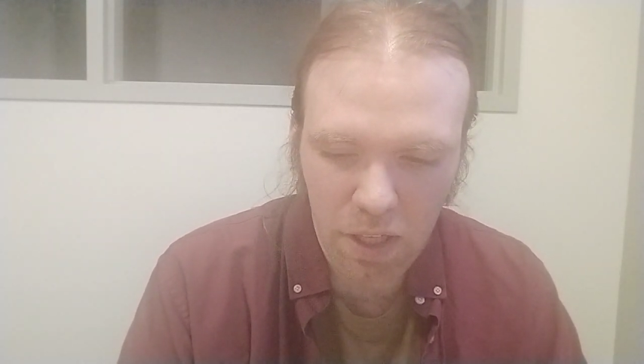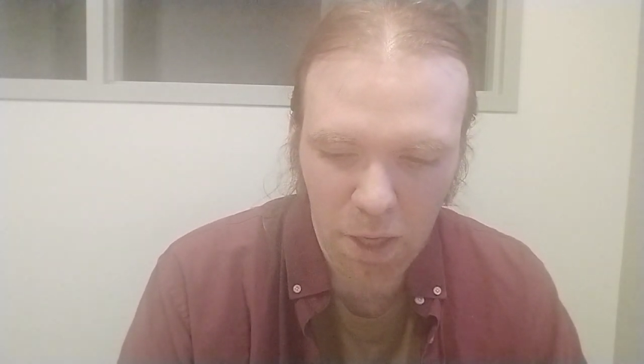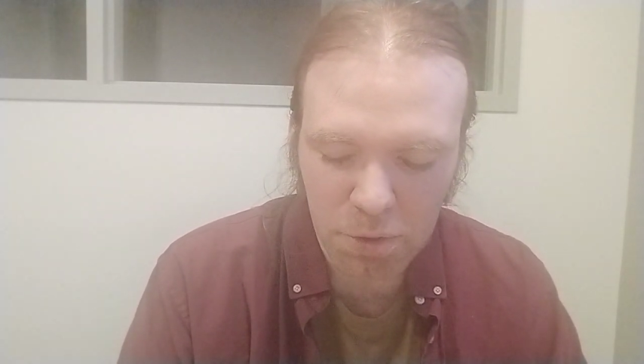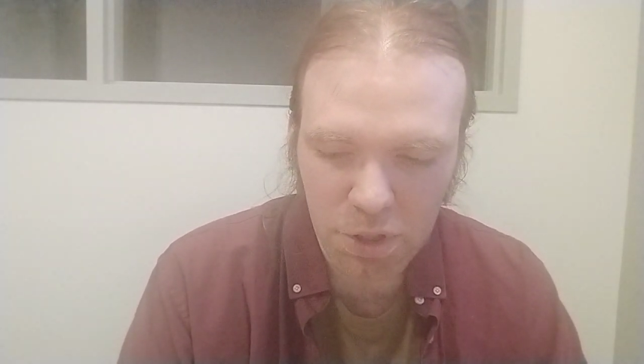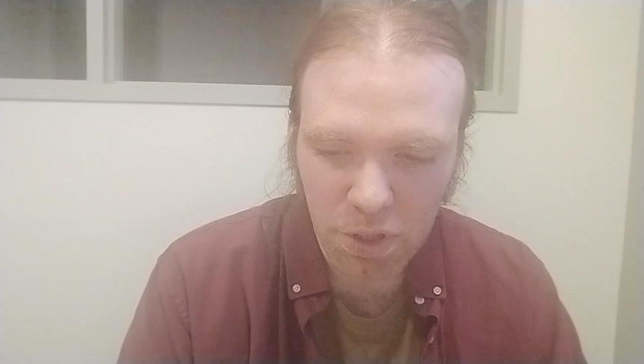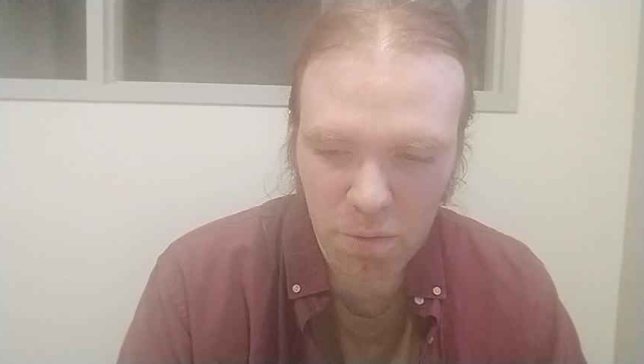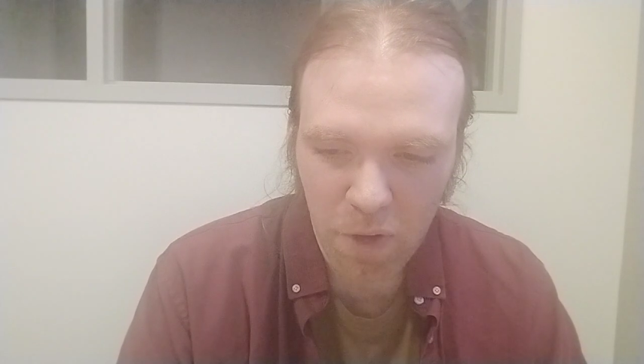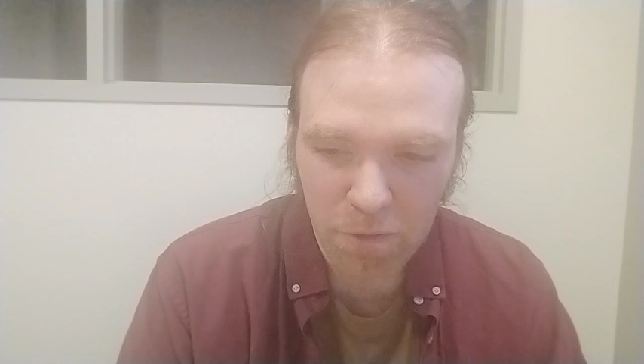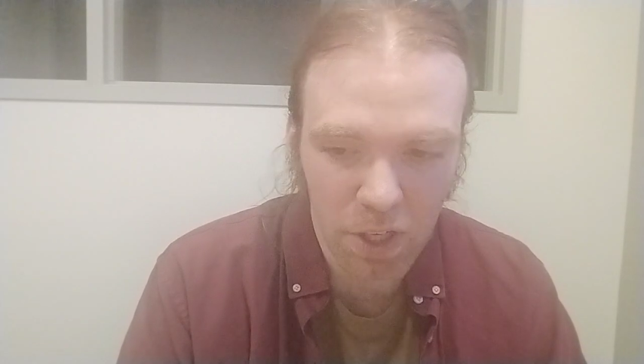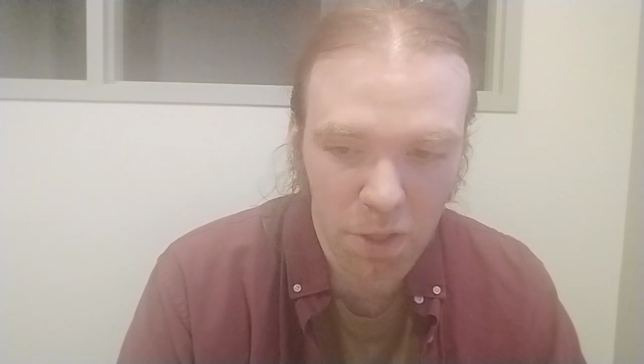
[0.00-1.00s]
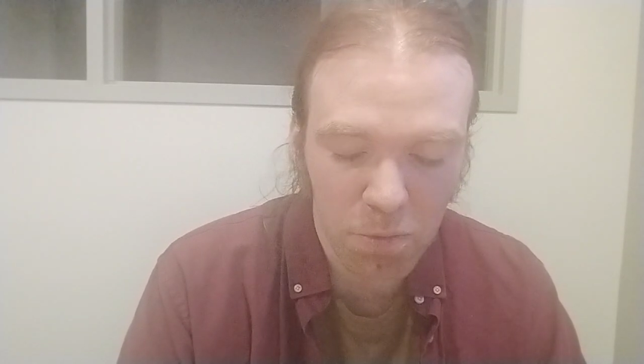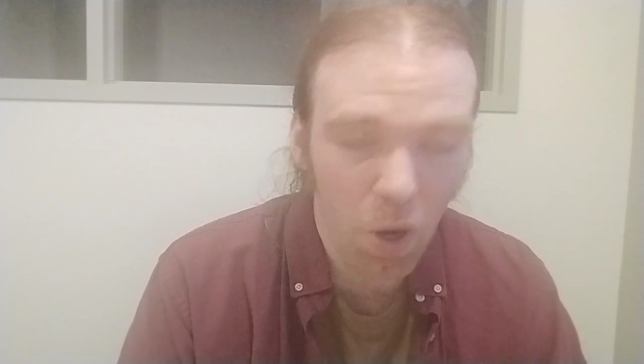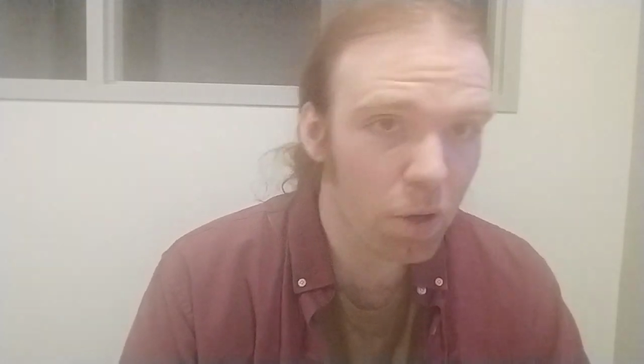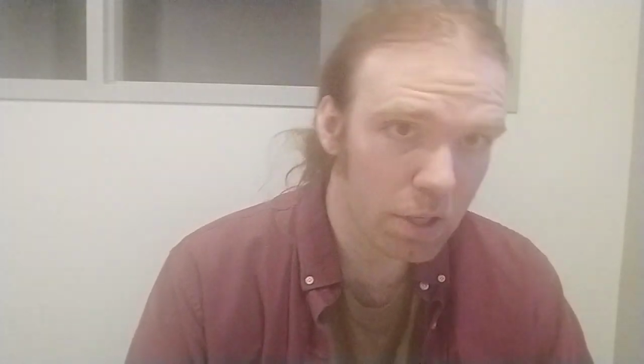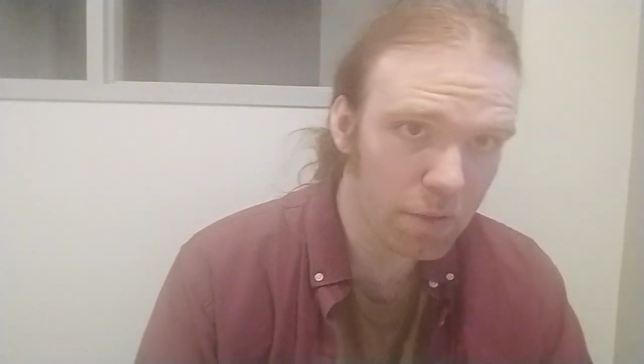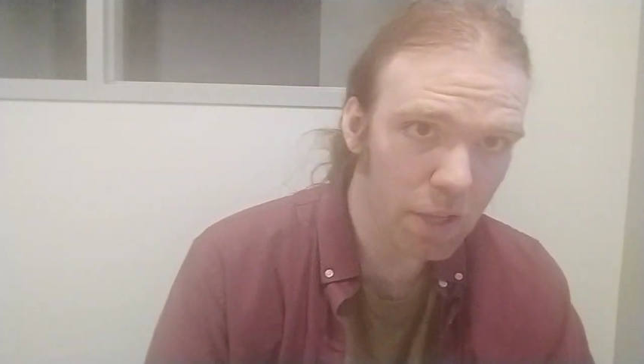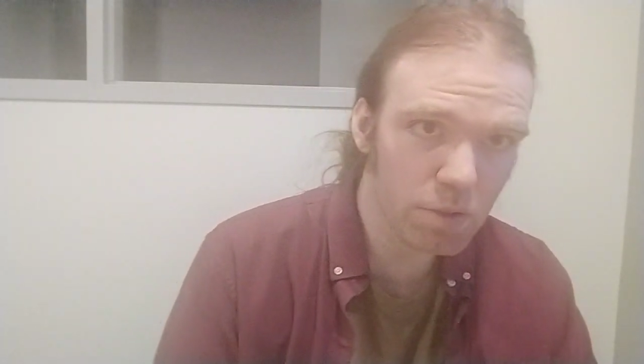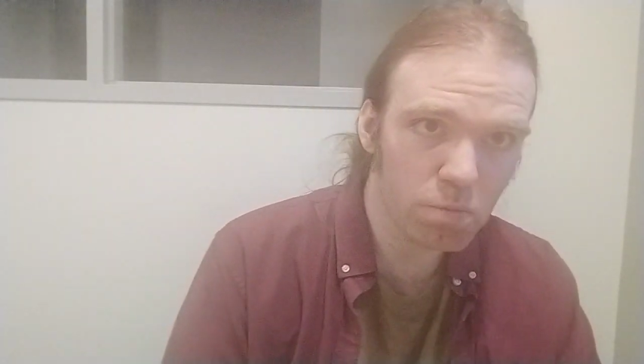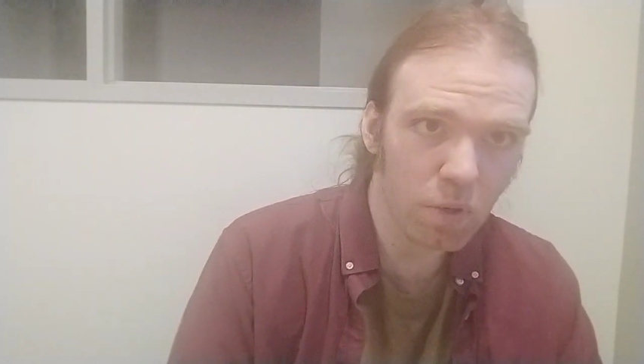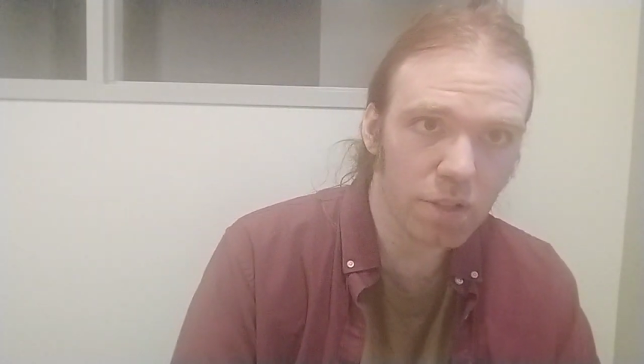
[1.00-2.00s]
I was going to have done it wrong, and
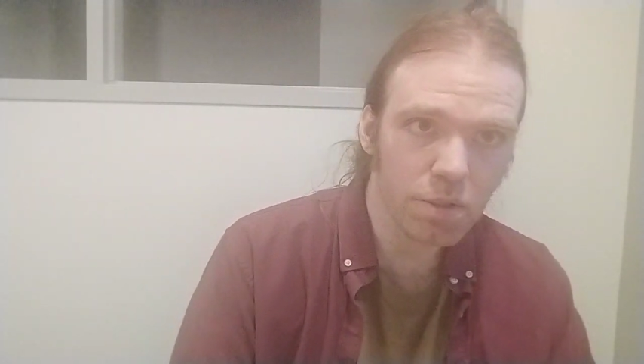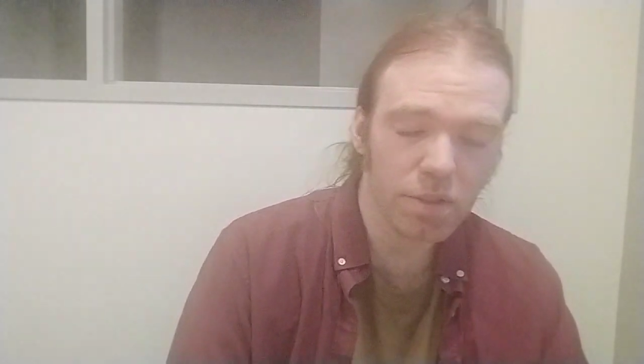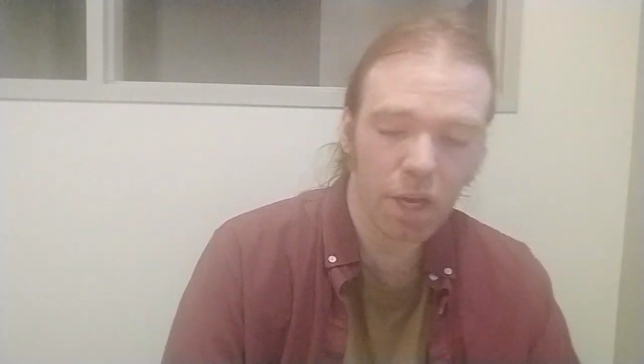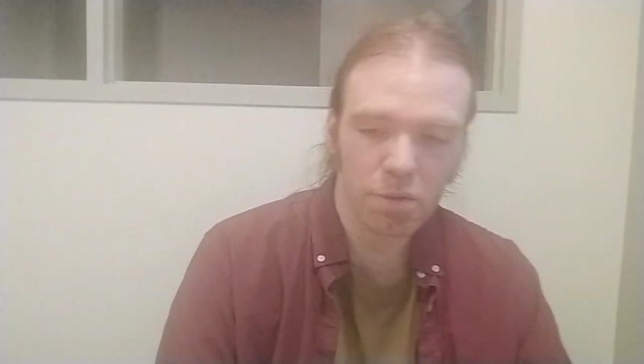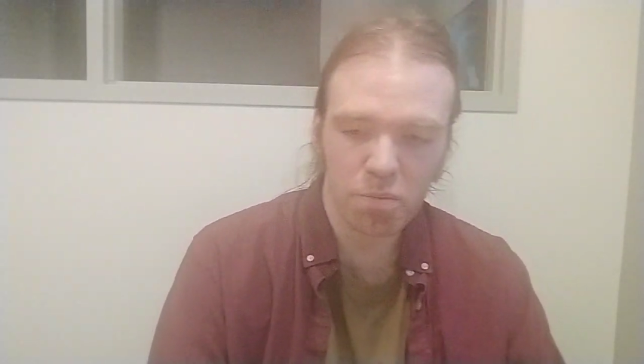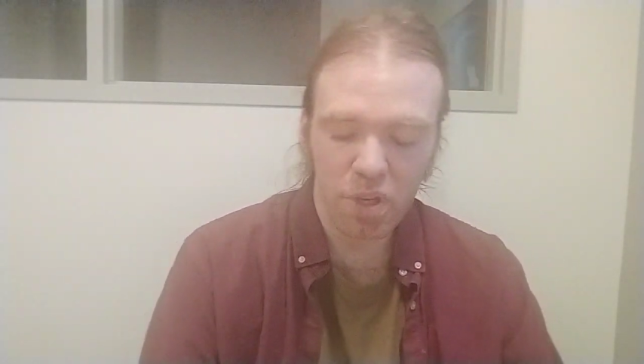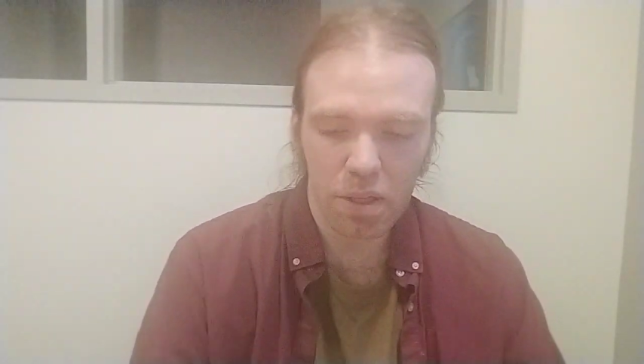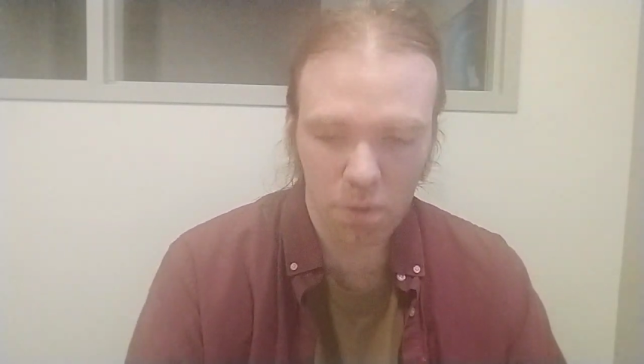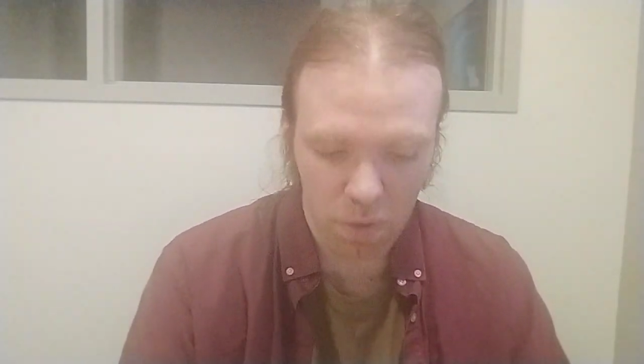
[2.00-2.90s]
that's what it turned out to be. There